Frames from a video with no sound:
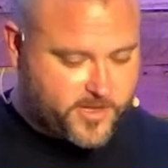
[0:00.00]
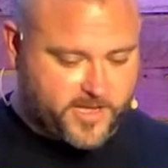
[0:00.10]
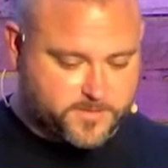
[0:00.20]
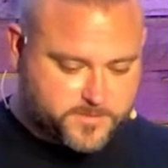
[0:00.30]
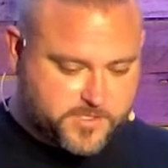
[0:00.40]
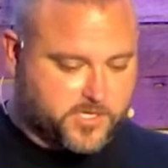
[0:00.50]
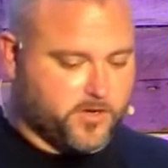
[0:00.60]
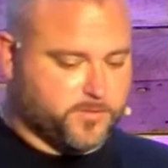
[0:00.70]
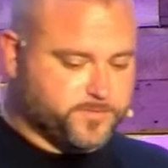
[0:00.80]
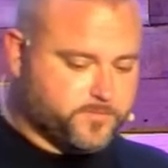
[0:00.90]
Okay,
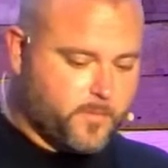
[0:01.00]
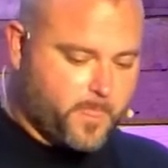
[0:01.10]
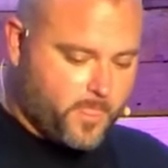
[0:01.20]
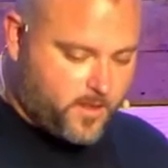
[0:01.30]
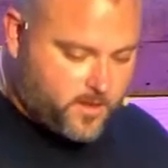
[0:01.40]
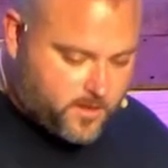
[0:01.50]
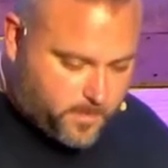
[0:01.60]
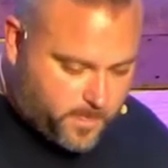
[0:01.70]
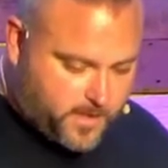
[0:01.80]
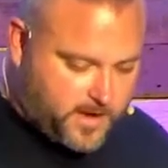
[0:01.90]
so
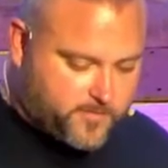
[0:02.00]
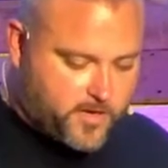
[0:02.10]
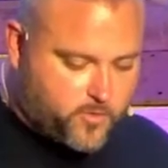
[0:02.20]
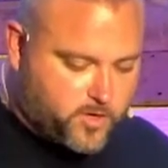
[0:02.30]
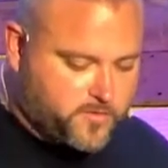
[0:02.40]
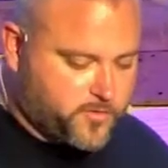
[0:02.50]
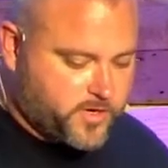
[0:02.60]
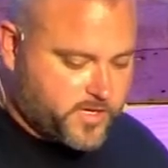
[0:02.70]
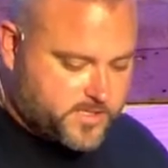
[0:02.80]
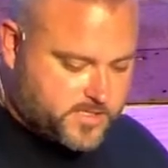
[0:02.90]
I've got a word
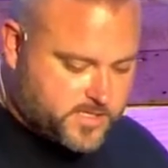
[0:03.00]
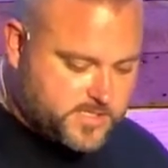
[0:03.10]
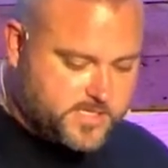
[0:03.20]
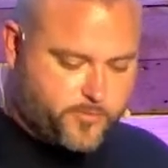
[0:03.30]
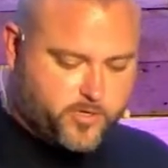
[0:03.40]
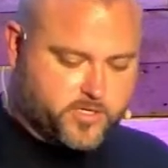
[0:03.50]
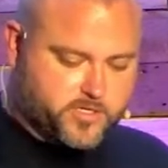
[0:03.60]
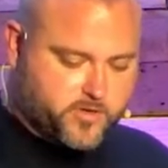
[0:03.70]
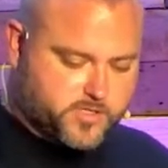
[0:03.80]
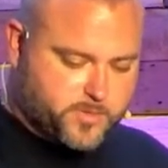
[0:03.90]
for you that's going to step on
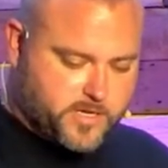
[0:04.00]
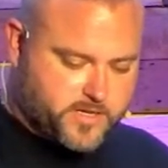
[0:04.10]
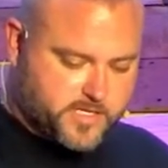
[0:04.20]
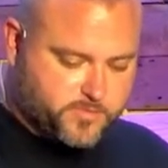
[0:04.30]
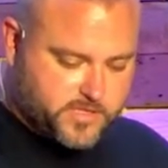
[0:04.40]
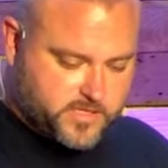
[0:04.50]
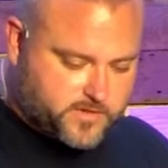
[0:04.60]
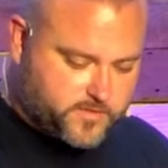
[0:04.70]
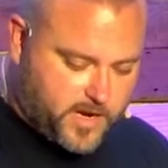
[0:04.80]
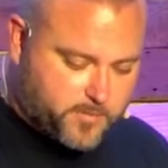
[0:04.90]
your toes, but I
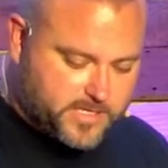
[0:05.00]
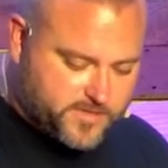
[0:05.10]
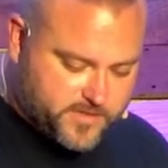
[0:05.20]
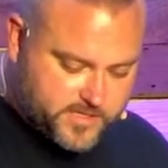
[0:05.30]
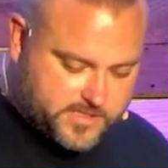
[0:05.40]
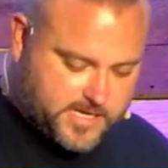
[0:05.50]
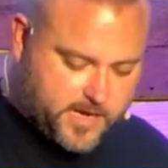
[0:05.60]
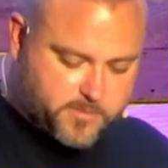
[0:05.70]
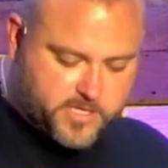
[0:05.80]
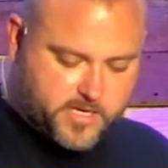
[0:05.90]
believe that it's
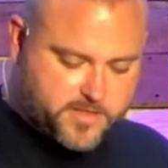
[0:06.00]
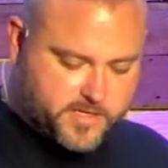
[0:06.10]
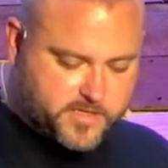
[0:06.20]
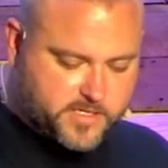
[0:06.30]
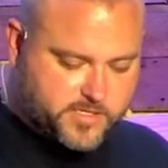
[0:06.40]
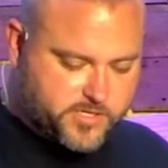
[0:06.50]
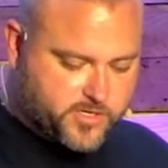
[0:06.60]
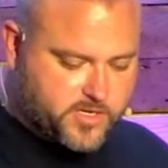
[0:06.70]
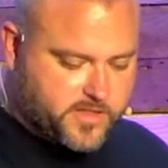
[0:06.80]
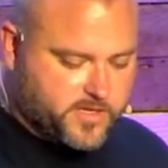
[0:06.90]
timely, and I think that it's
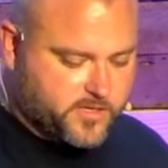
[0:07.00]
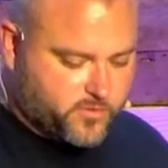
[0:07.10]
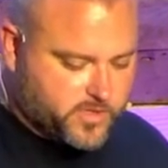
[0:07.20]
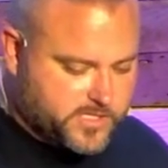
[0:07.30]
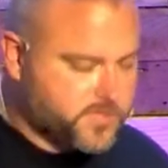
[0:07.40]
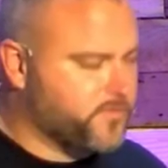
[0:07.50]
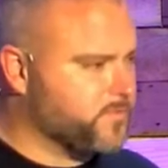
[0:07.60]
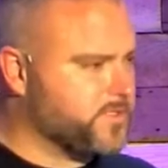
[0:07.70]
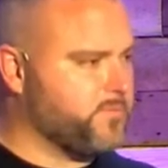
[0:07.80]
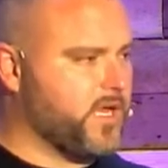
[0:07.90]
good, and I think it'll release you
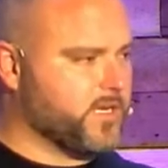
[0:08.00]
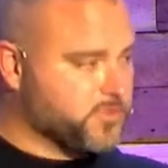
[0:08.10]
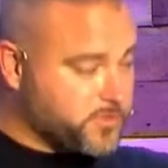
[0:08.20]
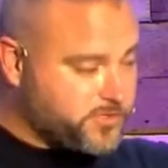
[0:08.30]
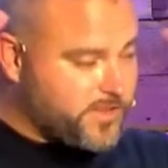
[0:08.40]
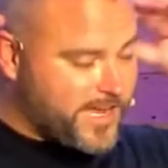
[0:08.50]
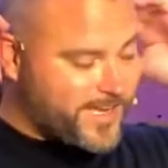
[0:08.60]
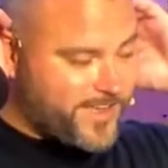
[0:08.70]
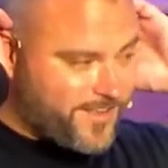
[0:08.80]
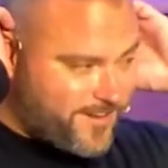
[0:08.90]
from some bondage. Would you
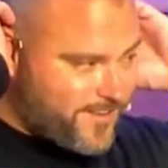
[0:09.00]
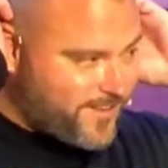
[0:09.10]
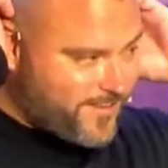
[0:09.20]
like it?